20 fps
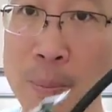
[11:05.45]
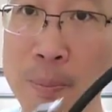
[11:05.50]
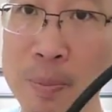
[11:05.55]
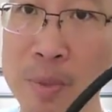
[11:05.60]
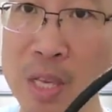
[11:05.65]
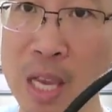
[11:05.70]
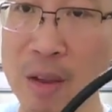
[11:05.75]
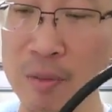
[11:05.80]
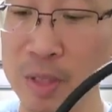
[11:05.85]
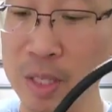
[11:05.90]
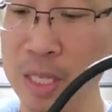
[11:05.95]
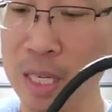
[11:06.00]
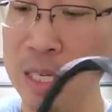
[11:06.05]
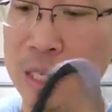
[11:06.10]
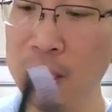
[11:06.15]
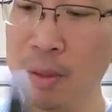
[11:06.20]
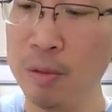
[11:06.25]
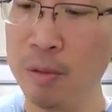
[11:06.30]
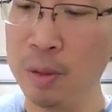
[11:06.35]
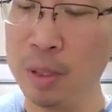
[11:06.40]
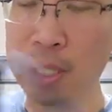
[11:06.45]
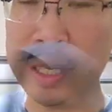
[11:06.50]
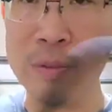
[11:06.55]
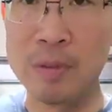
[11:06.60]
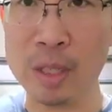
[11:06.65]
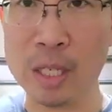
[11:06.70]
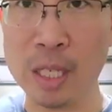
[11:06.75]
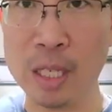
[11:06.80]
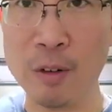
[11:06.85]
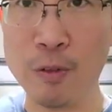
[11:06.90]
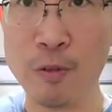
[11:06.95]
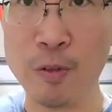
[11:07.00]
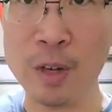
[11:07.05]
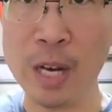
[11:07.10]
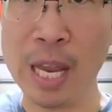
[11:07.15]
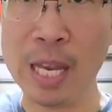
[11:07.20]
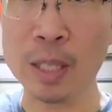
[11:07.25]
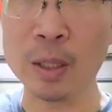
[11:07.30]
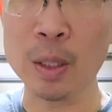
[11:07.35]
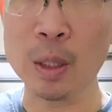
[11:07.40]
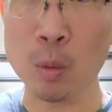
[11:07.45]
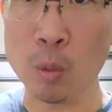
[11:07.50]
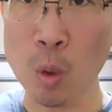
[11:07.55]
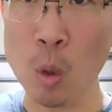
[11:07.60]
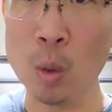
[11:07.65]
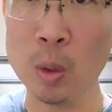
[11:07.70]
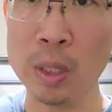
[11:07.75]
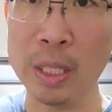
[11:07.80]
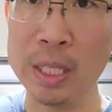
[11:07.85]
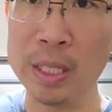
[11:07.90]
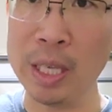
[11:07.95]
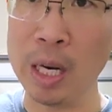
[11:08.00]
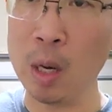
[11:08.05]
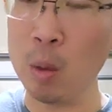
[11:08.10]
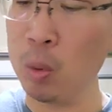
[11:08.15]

you have to kind of finagle it, roll it in there,